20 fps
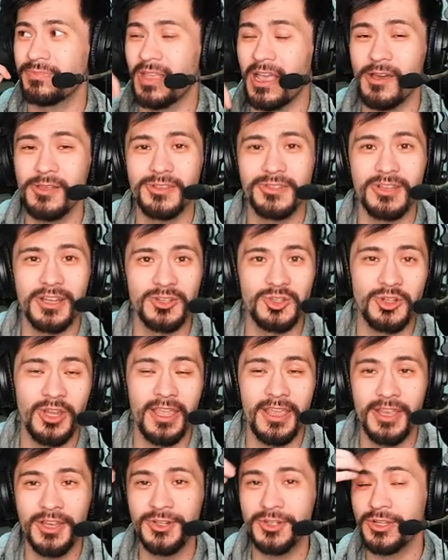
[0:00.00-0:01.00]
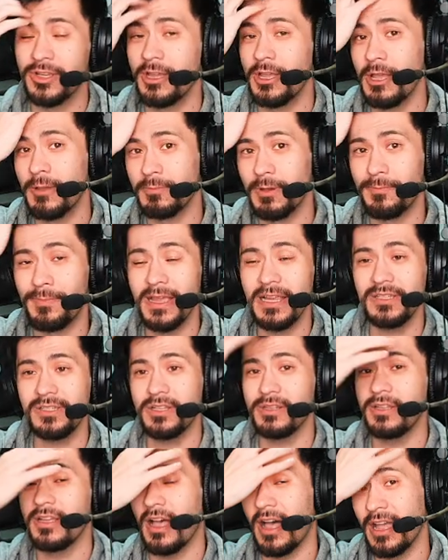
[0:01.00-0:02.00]
this got changed, but
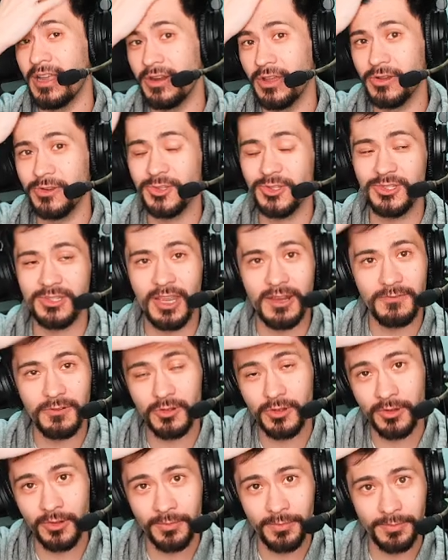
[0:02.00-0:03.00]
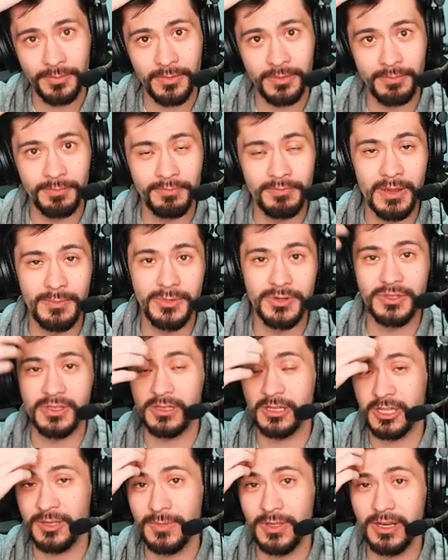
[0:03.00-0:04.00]
basically I know several members of
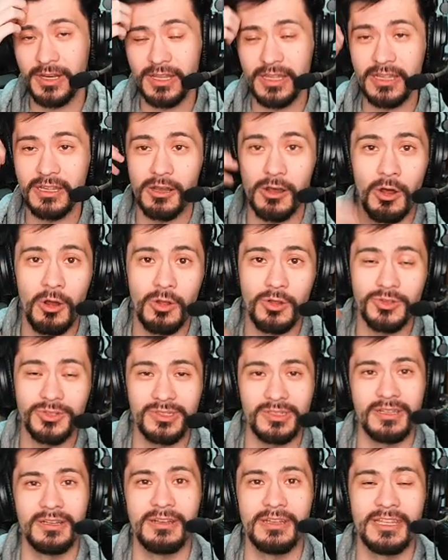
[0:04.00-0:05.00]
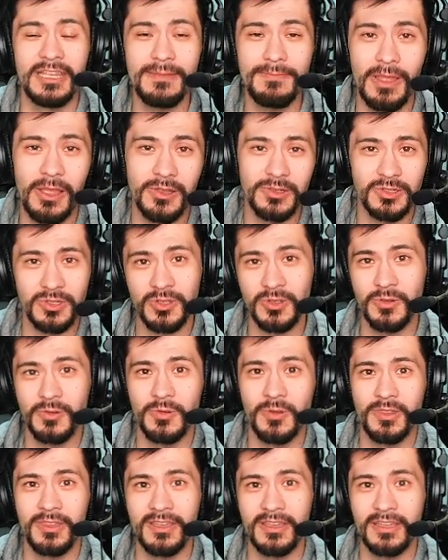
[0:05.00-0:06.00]
the community all sent emails
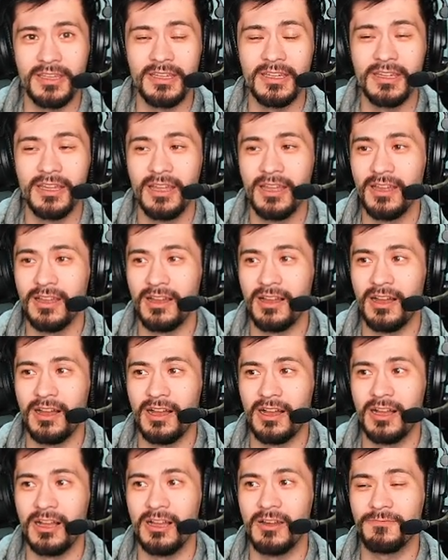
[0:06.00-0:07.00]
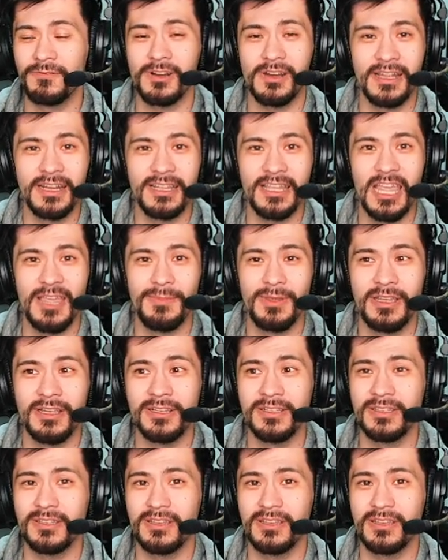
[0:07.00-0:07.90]
to the Frontline Gaming's